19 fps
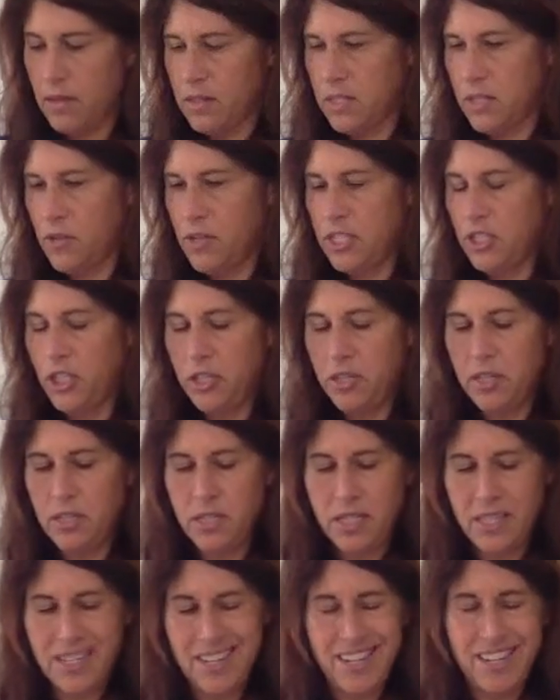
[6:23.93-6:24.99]
So as you can
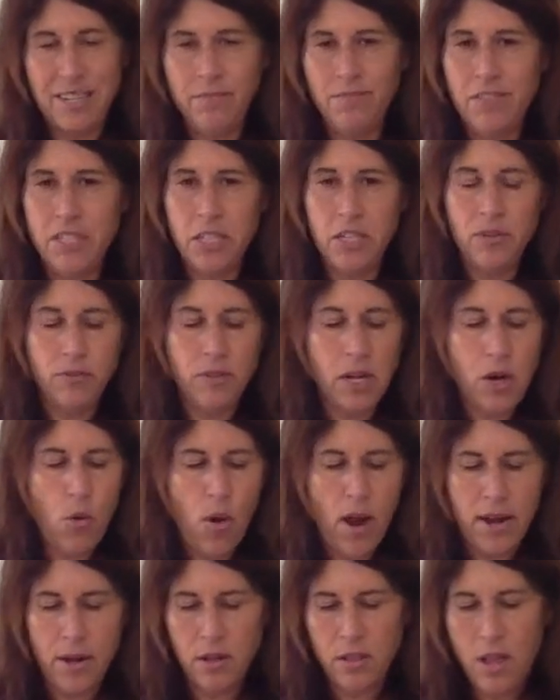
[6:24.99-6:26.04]
see, didn't
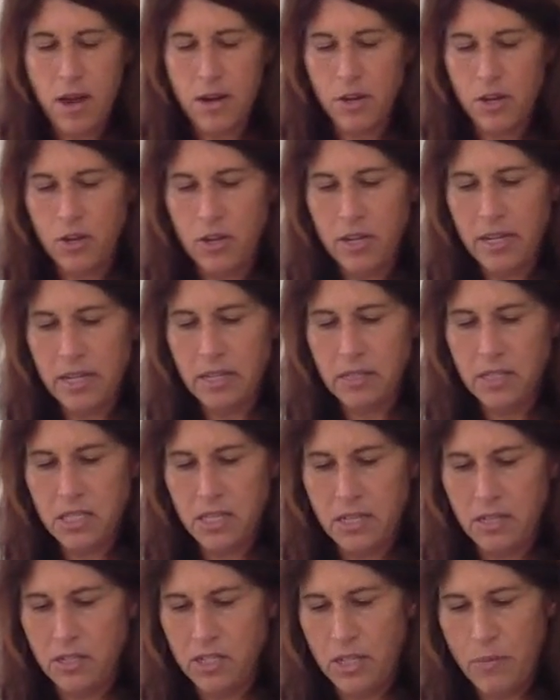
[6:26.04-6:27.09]
require a lot of cooking
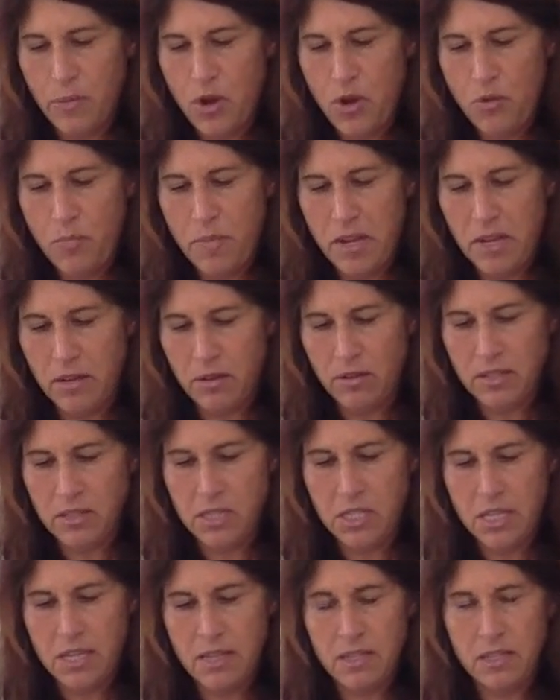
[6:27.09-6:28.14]
skills. I'm hoping you can
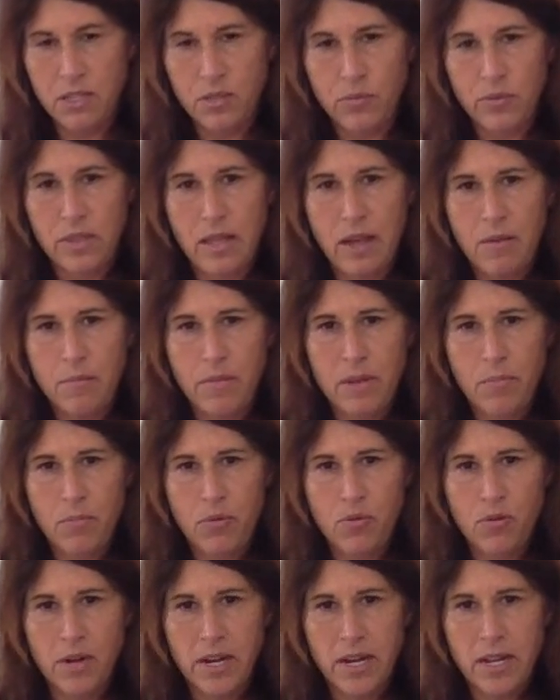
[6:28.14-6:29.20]
see this without me
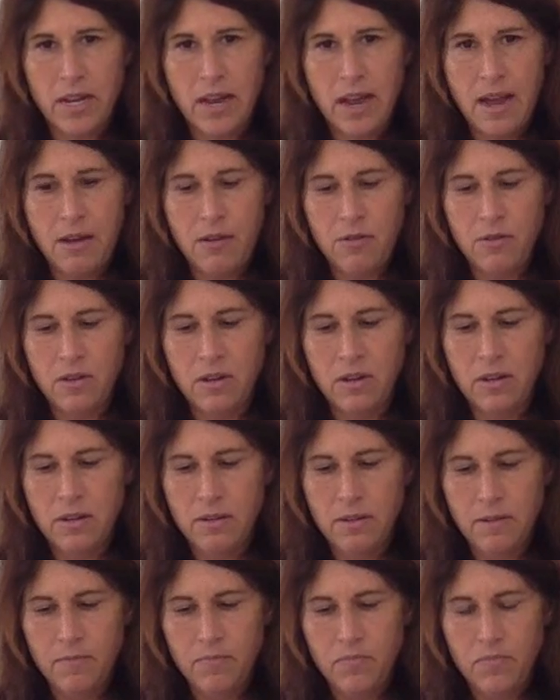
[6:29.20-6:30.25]
pouring it out.
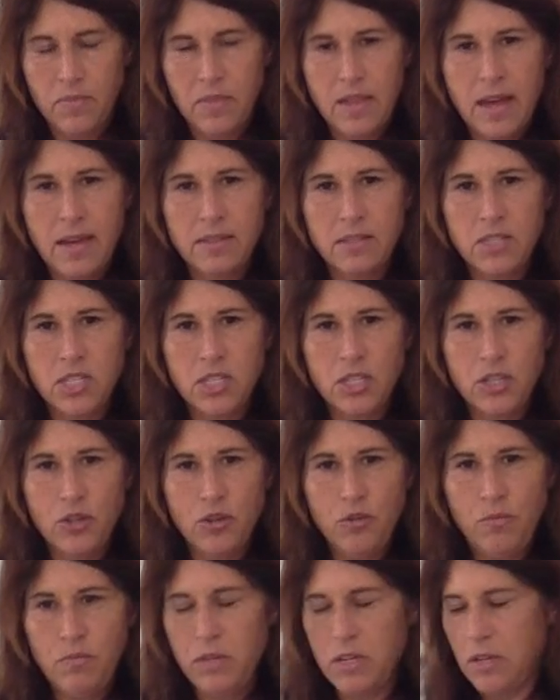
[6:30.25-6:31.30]
That
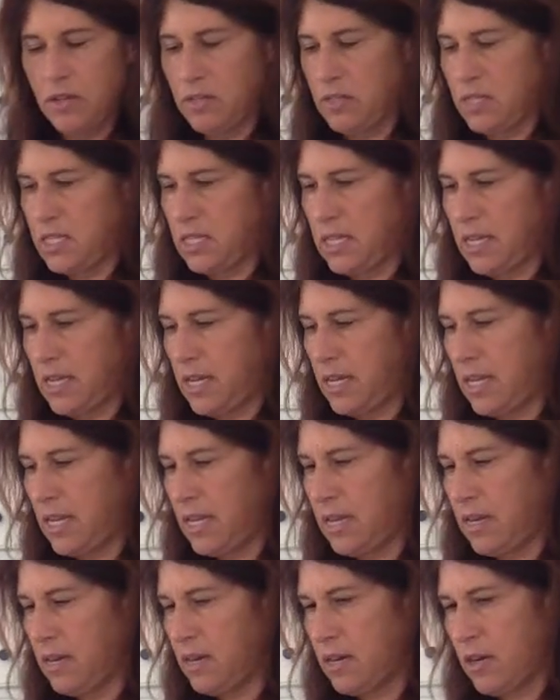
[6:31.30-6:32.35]
soup, you can see it
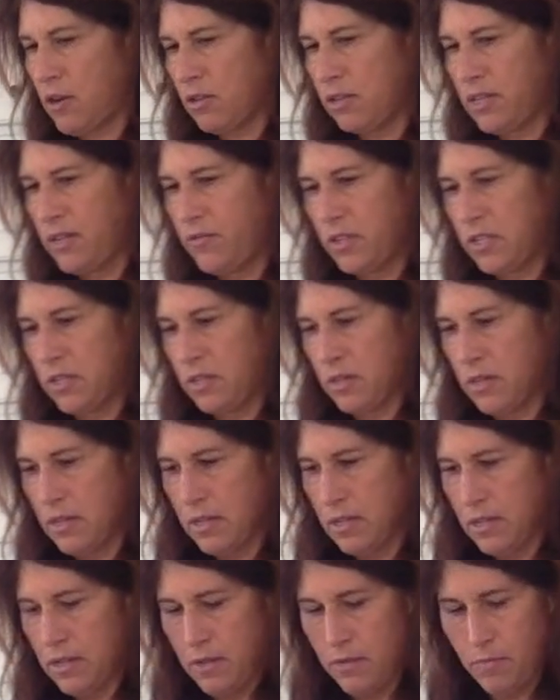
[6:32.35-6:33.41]
here, and I'll even
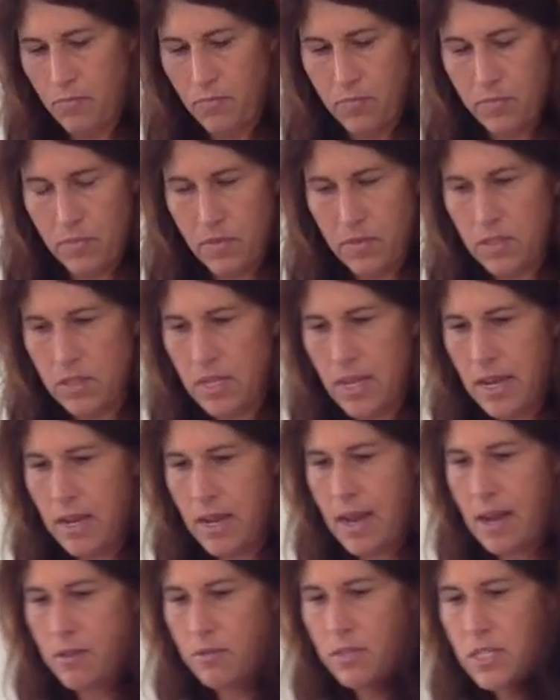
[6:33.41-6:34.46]
take
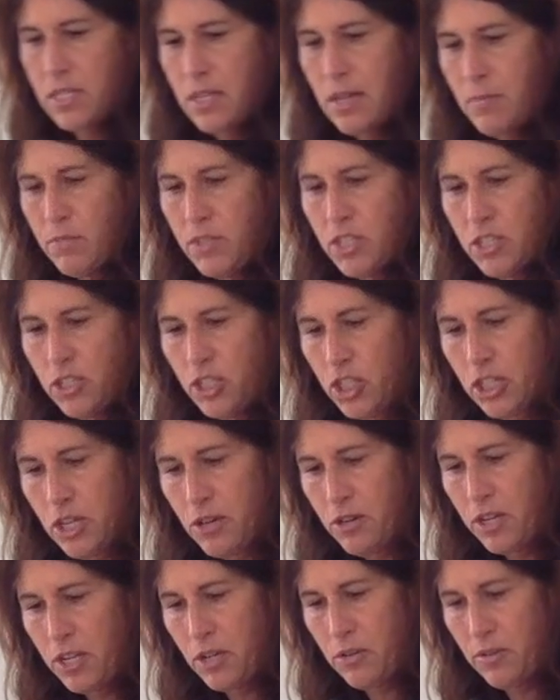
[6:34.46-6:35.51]
out some to
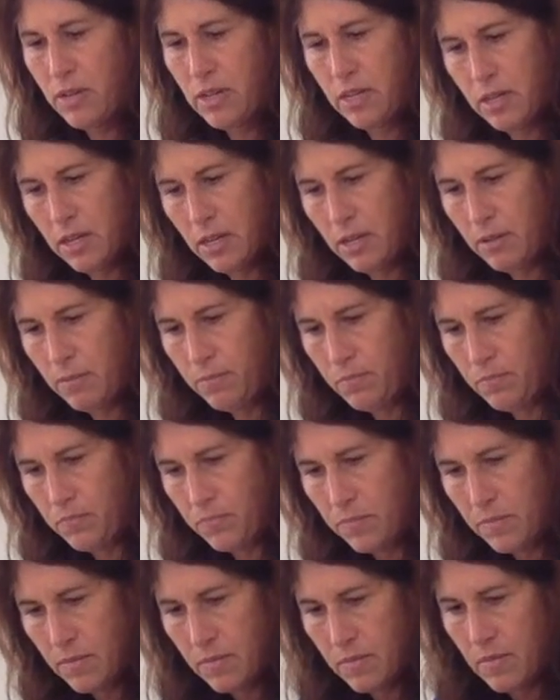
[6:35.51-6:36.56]
show you
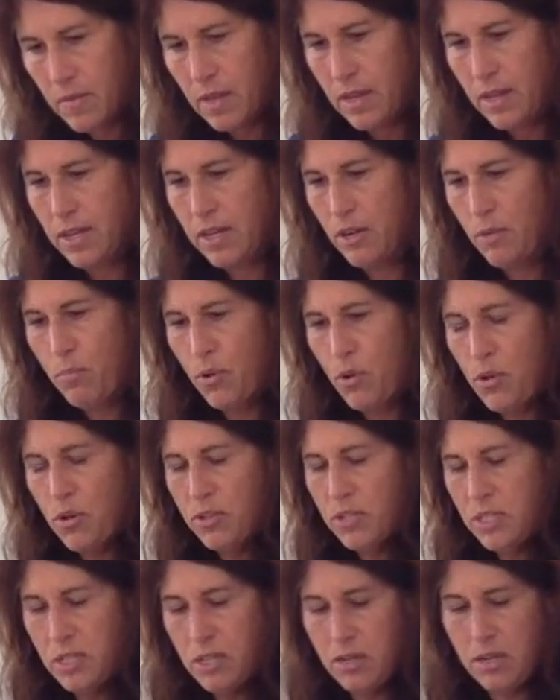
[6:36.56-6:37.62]
in a
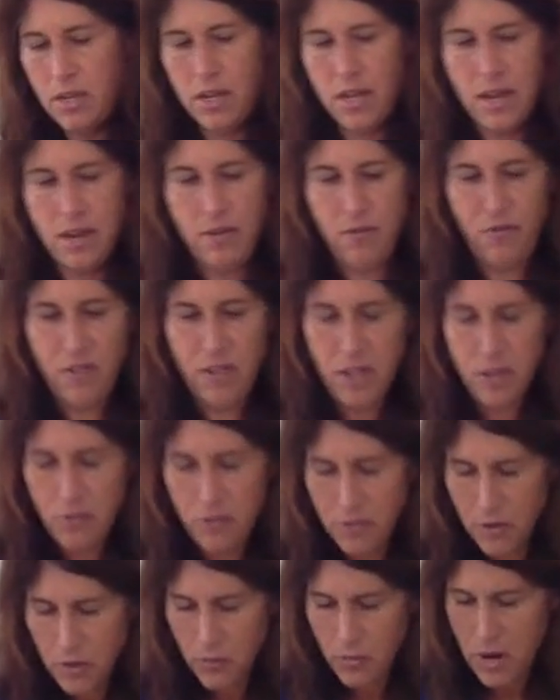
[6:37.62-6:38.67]
bowl so you can get a feel
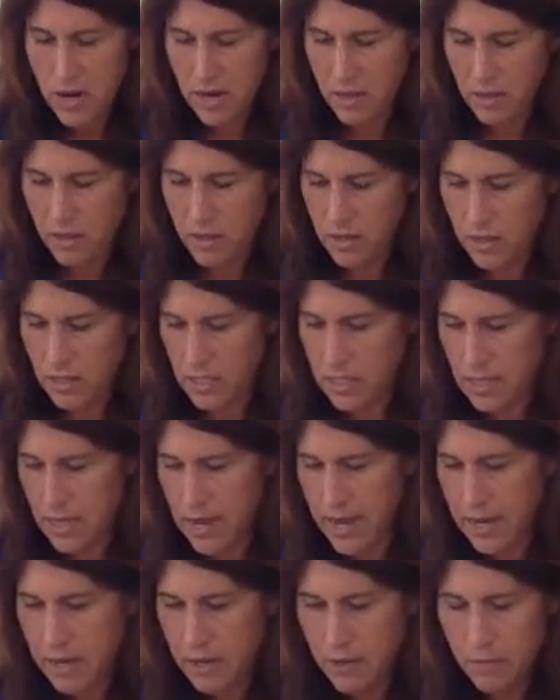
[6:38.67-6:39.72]
for what it looks
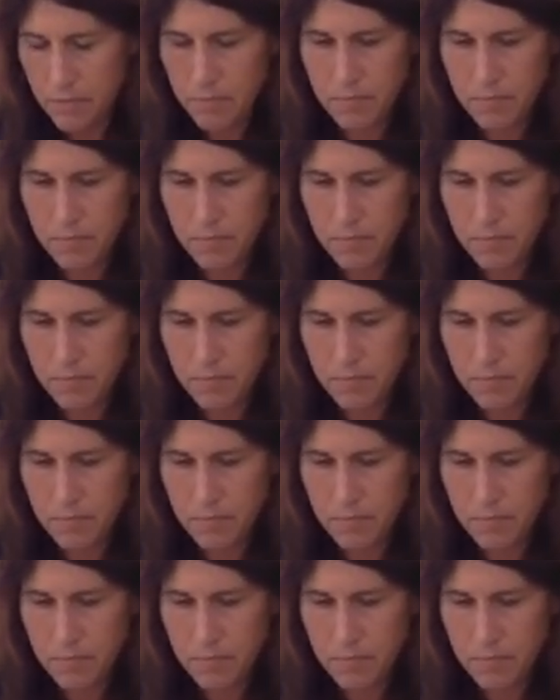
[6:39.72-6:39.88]
like.